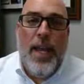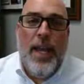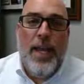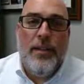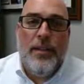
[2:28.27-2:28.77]

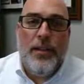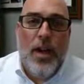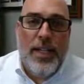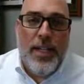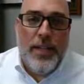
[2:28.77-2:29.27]
and
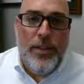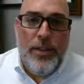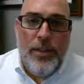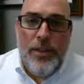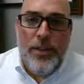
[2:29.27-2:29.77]
lock in
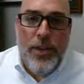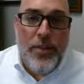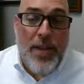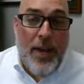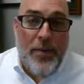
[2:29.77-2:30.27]

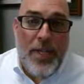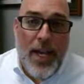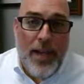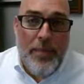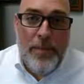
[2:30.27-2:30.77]
your down
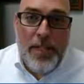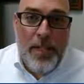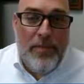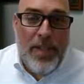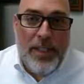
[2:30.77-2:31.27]
times in
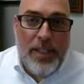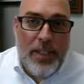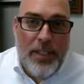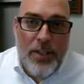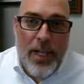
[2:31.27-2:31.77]

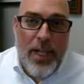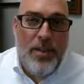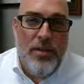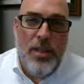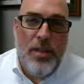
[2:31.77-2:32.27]
investing. You
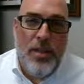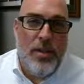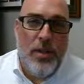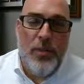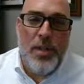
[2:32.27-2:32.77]
can't do this
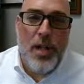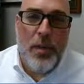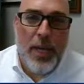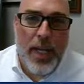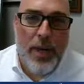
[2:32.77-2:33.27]
in your
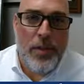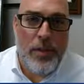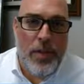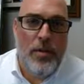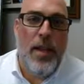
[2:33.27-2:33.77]
retirement
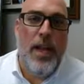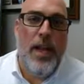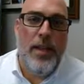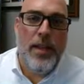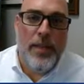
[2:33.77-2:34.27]
accounts, but you
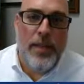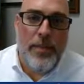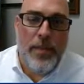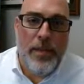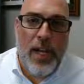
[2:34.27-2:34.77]
can in these
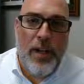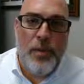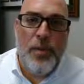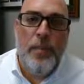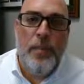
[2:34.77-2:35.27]
types of
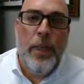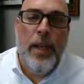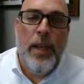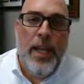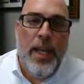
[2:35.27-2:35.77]
accounts.
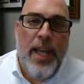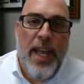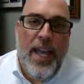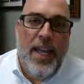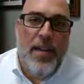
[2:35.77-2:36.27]

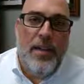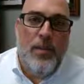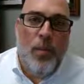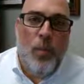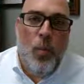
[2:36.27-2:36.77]

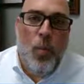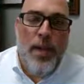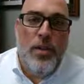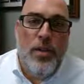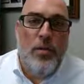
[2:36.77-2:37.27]
And
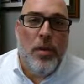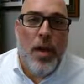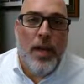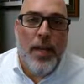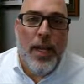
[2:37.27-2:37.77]
when you
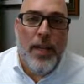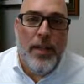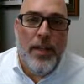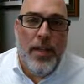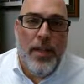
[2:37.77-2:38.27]
lock that
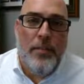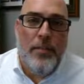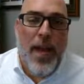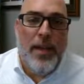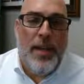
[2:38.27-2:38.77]
in,
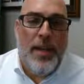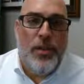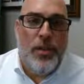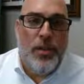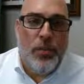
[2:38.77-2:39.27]
it
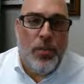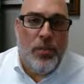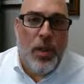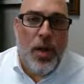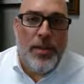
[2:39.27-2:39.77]
passes
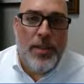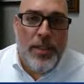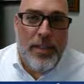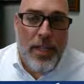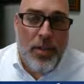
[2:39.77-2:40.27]
through
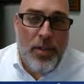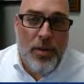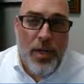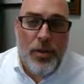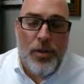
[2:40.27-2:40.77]
losses that
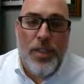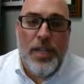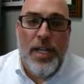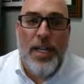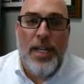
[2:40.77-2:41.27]
you can actually
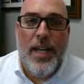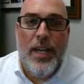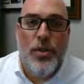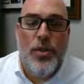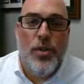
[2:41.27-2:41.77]
take
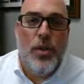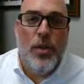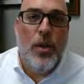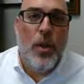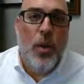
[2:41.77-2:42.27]
against
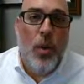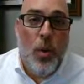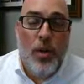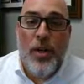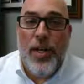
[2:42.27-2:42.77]
your
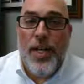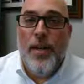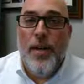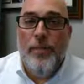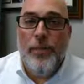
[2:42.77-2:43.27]
ordinary
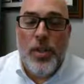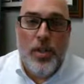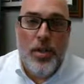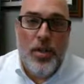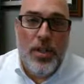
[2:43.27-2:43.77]
income.
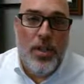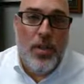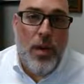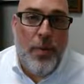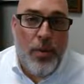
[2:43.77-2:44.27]
So you can
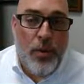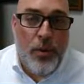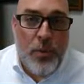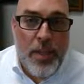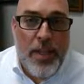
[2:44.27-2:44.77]
do up to
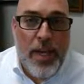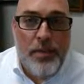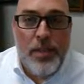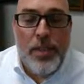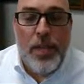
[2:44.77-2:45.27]

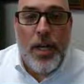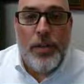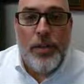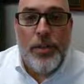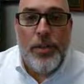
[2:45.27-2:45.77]

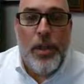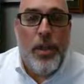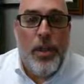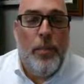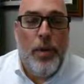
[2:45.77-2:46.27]
$3,000
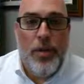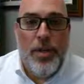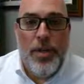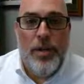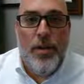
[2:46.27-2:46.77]
per
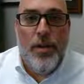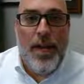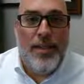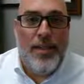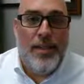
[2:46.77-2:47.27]
year
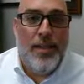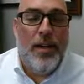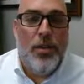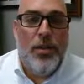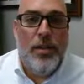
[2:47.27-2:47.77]
as a
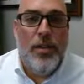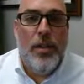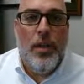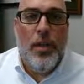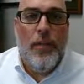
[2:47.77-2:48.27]
deduction
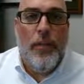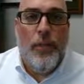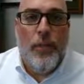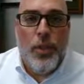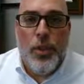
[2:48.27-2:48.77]

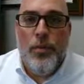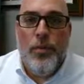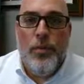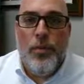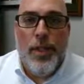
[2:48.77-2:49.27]

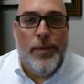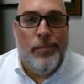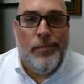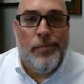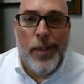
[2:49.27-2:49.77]

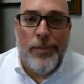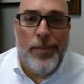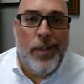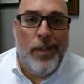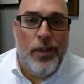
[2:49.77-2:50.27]
to
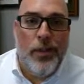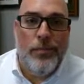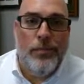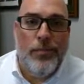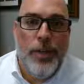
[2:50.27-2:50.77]
offset
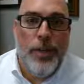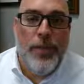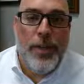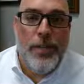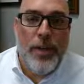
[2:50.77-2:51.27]
your
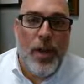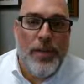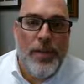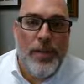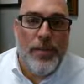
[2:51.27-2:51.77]
investment
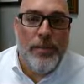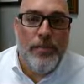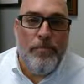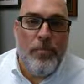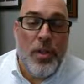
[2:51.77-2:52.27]
losses.
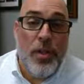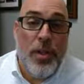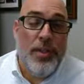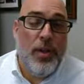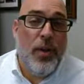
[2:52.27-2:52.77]

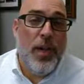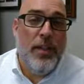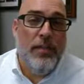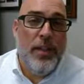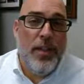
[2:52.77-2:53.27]
So that's a
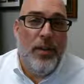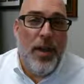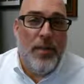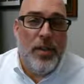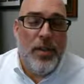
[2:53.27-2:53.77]
great
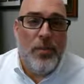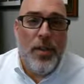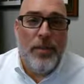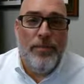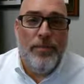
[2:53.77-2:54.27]
option as
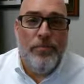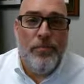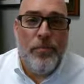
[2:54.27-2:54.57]
well.